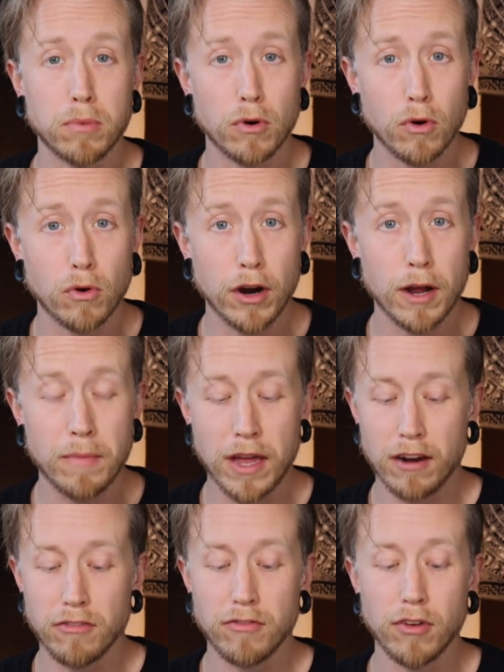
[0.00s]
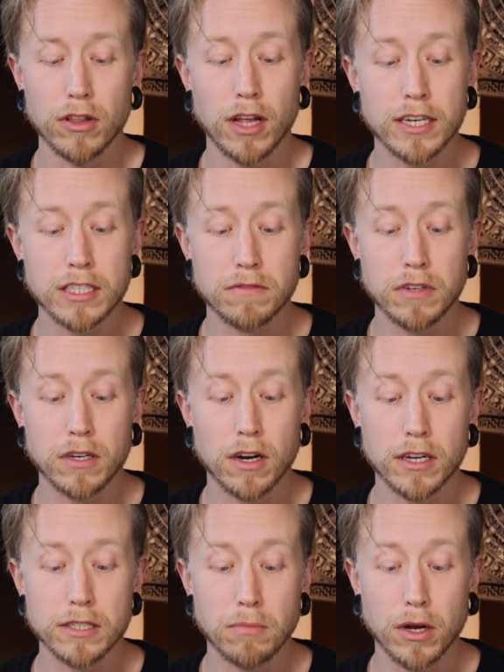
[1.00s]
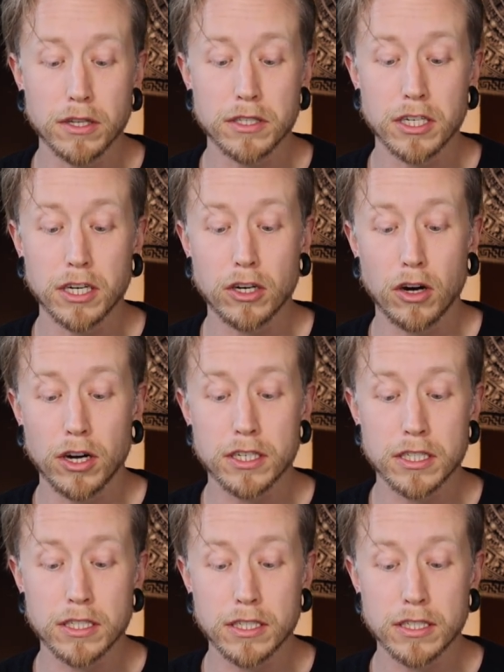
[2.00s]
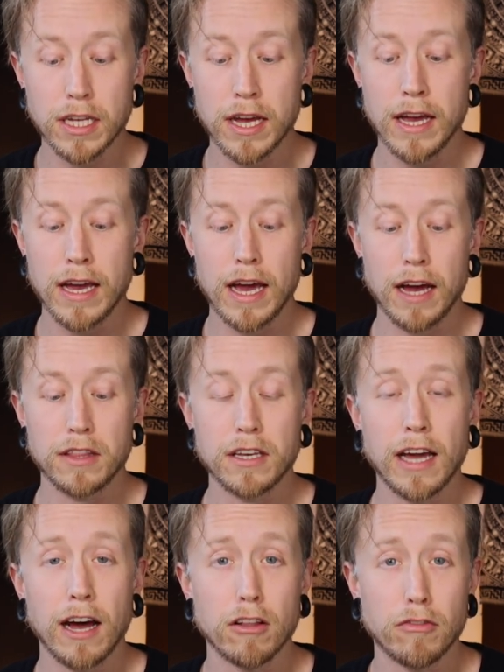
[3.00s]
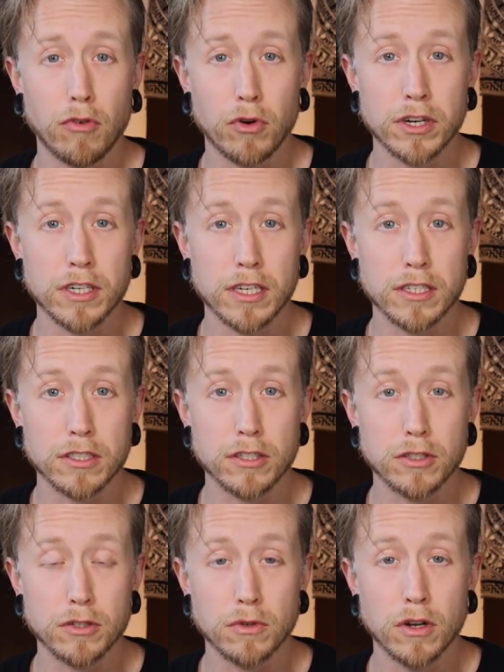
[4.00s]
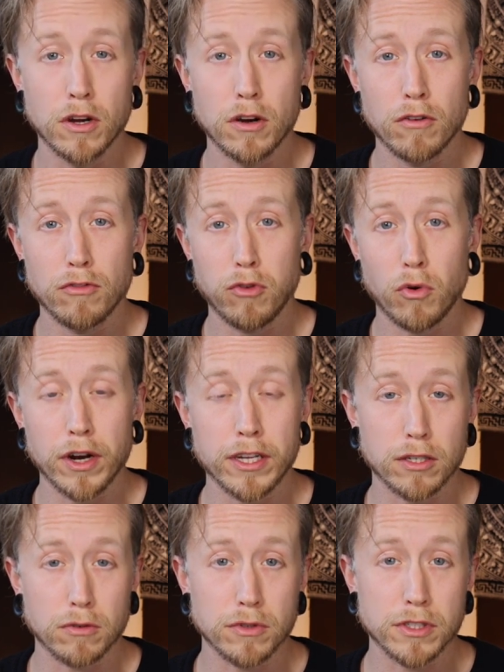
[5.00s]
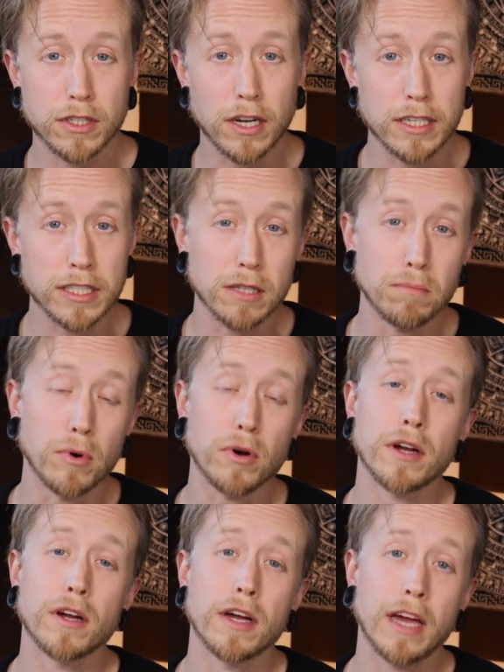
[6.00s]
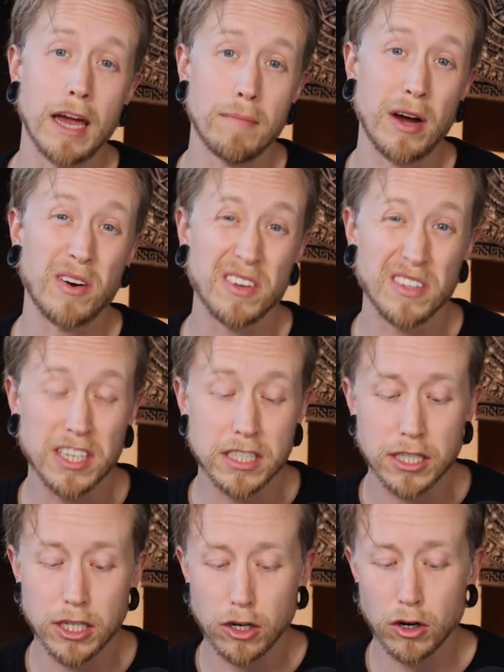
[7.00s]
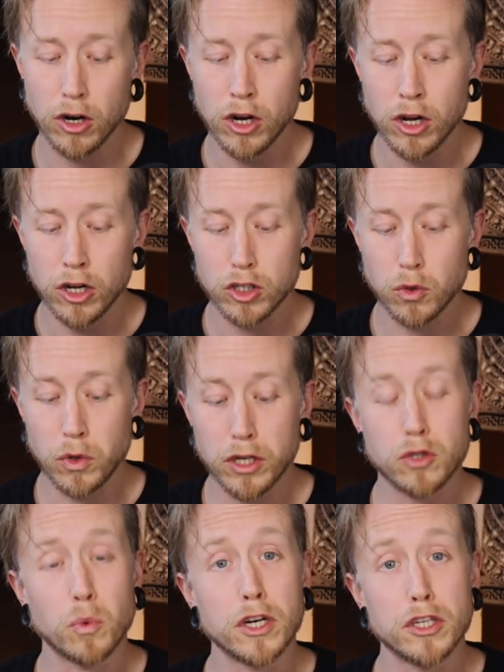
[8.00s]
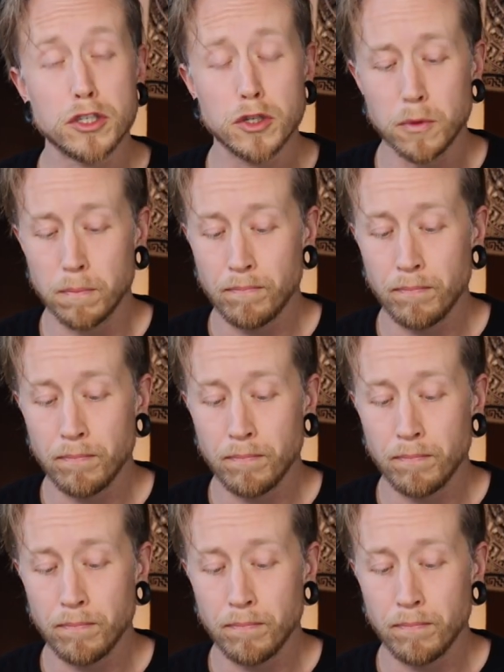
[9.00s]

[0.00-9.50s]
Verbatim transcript: program in philosophy, cosmology, and consciousness at the Californian Institute for Integral Studies. The book came out this year, 2022.